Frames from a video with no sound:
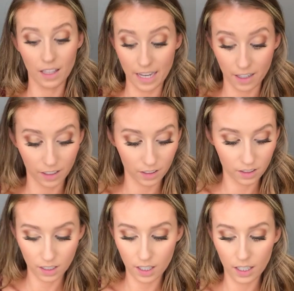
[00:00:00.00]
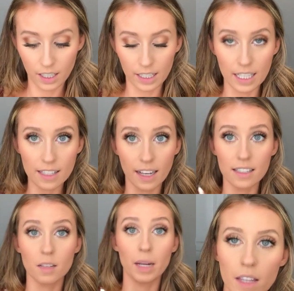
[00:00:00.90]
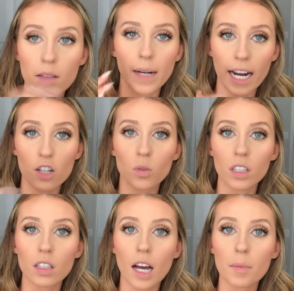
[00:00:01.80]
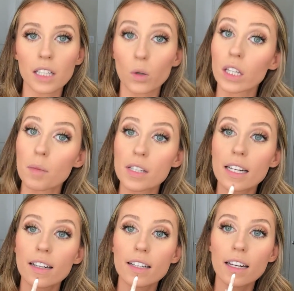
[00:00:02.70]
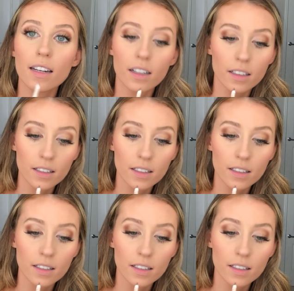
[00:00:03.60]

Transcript: Like, this lasted me than my actual um, liquid lipstick did